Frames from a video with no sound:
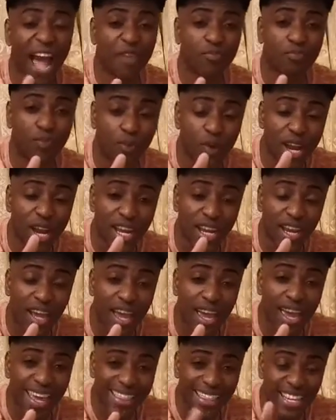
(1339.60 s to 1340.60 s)
I
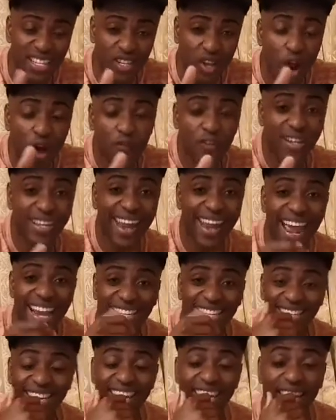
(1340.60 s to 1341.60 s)
bring this
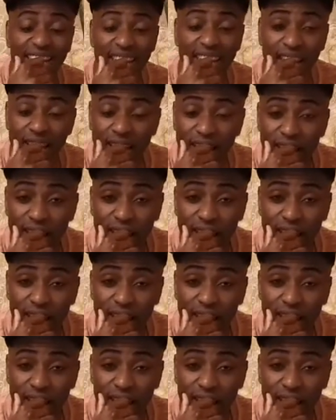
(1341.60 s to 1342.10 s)
COVID-19,